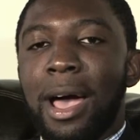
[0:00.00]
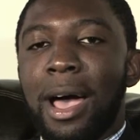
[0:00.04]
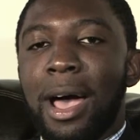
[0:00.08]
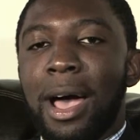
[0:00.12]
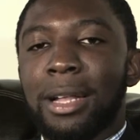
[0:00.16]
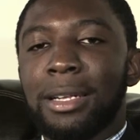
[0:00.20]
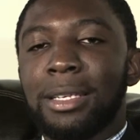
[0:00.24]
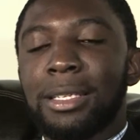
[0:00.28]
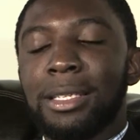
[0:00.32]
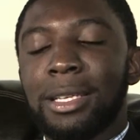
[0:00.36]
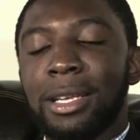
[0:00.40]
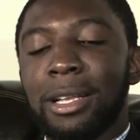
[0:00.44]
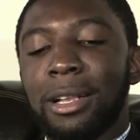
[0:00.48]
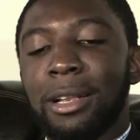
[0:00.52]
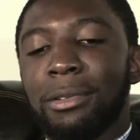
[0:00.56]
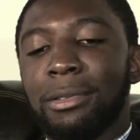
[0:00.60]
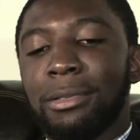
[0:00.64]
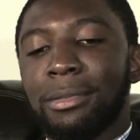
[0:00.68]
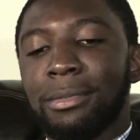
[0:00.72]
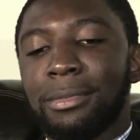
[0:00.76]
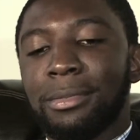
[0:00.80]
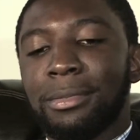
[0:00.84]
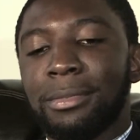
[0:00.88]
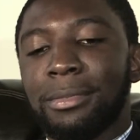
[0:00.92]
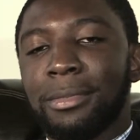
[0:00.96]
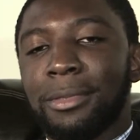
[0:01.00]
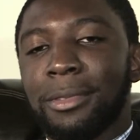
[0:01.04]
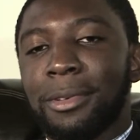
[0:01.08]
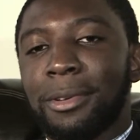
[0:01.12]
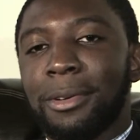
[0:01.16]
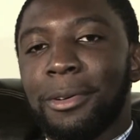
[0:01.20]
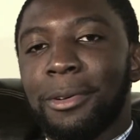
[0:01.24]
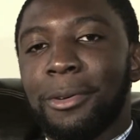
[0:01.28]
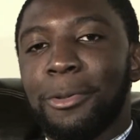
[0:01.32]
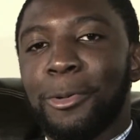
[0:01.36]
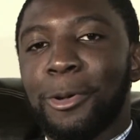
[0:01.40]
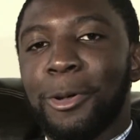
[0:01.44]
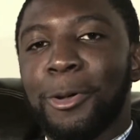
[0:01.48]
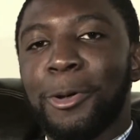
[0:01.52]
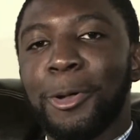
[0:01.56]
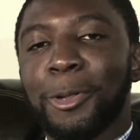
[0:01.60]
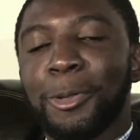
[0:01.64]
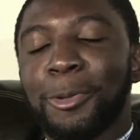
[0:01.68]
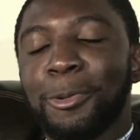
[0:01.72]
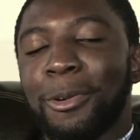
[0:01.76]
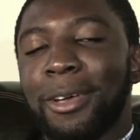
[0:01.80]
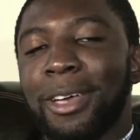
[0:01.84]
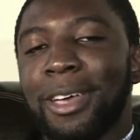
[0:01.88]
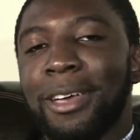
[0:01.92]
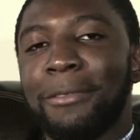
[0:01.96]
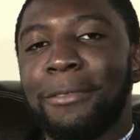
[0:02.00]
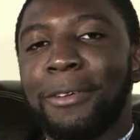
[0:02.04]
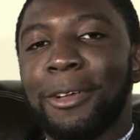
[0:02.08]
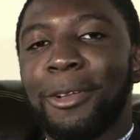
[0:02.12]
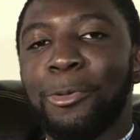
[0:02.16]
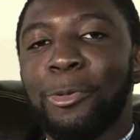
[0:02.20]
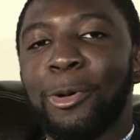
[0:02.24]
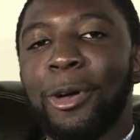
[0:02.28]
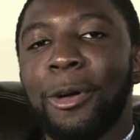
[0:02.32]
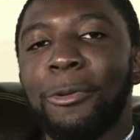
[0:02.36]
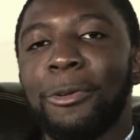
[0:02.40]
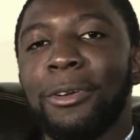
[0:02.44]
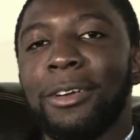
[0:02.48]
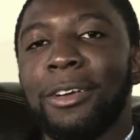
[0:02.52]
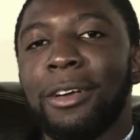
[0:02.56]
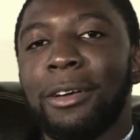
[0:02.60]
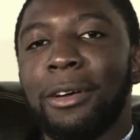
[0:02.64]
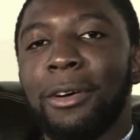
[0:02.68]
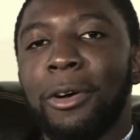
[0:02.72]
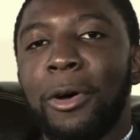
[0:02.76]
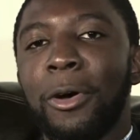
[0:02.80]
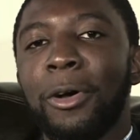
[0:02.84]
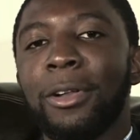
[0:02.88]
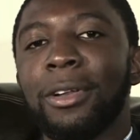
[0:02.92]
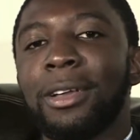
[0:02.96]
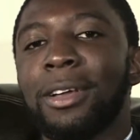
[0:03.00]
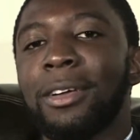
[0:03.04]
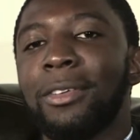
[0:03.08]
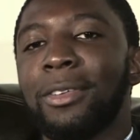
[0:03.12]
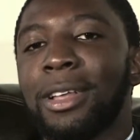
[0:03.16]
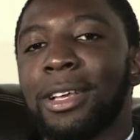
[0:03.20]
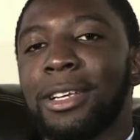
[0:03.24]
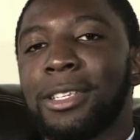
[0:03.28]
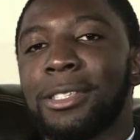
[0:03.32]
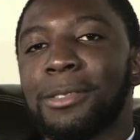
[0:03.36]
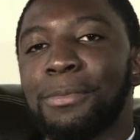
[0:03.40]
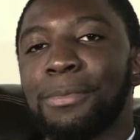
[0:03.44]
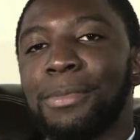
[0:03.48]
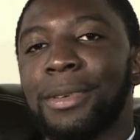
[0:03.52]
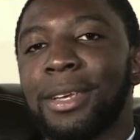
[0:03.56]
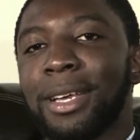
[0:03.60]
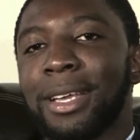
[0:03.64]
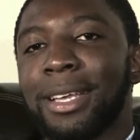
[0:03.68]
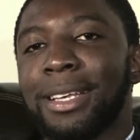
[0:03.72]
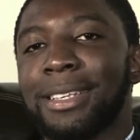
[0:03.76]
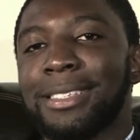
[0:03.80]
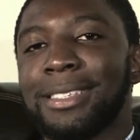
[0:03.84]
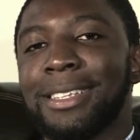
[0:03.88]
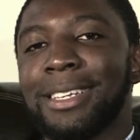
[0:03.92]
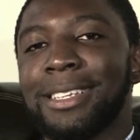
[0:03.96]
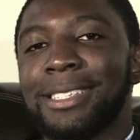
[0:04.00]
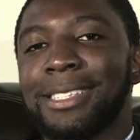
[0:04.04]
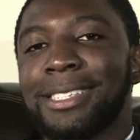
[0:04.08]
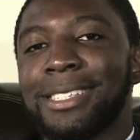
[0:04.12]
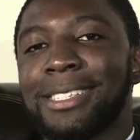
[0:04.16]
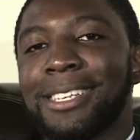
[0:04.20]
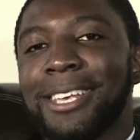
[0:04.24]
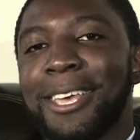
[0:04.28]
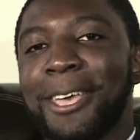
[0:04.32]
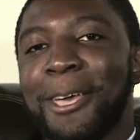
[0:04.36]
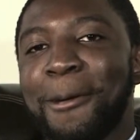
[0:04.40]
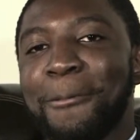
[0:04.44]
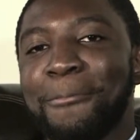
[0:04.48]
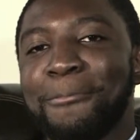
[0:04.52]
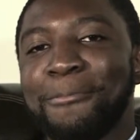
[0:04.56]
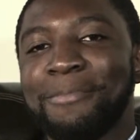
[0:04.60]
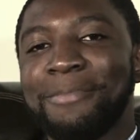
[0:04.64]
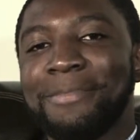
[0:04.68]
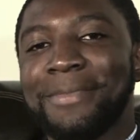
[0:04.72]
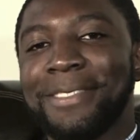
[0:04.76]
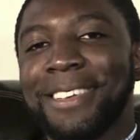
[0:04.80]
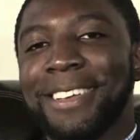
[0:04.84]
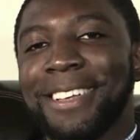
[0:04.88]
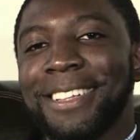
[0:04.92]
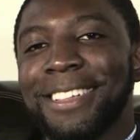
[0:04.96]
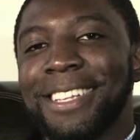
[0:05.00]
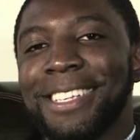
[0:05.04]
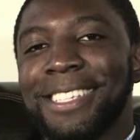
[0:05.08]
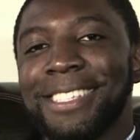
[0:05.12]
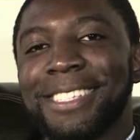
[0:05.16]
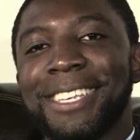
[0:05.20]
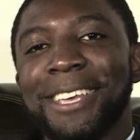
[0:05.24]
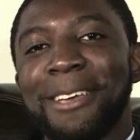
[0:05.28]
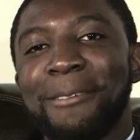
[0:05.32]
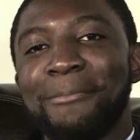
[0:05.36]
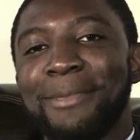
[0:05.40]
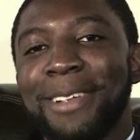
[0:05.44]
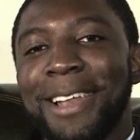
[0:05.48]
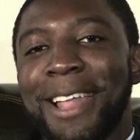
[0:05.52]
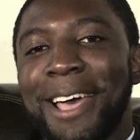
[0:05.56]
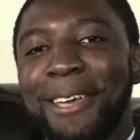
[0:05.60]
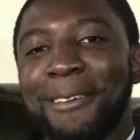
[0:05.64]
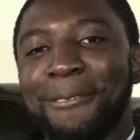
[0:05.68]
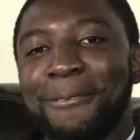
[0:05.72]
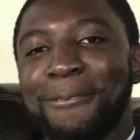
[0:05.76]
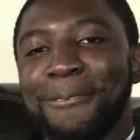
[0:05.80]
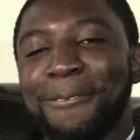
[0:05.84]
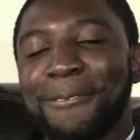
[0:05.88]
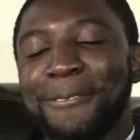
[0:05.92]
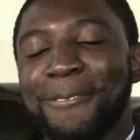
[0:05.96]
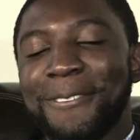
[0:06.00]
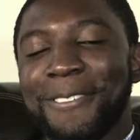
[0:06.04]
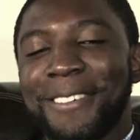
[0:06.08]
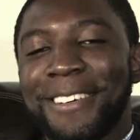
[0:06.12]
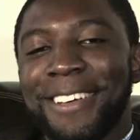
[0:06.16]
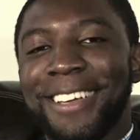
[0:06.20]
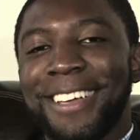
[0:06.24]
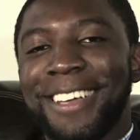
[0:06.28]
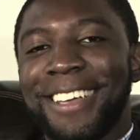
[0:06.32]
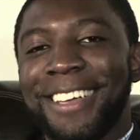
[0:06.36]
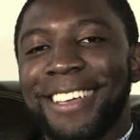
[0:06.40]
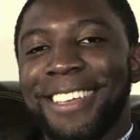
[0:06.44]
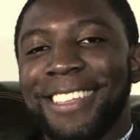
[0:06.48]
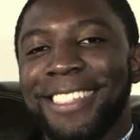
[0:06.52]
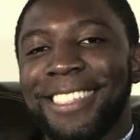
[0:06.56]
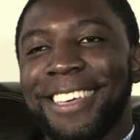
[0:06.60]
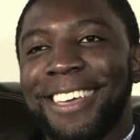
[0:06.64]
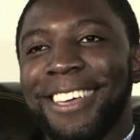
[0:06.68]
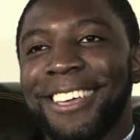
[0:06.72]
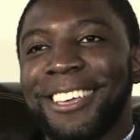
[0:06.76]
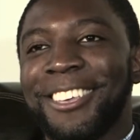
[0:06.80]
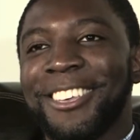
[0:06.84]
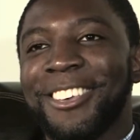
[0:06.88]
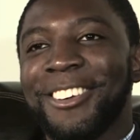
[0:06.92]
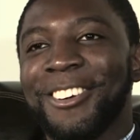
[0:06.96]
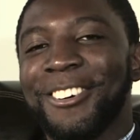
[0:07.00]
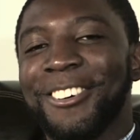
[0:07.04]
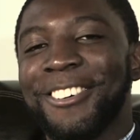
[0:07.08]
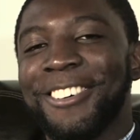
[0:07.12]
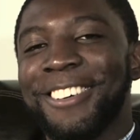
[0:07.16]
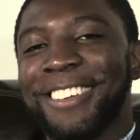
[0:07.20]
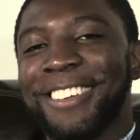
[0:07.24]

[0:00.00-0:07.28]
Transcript: until we go to heaven, where we all going to experience the same life. Thank you.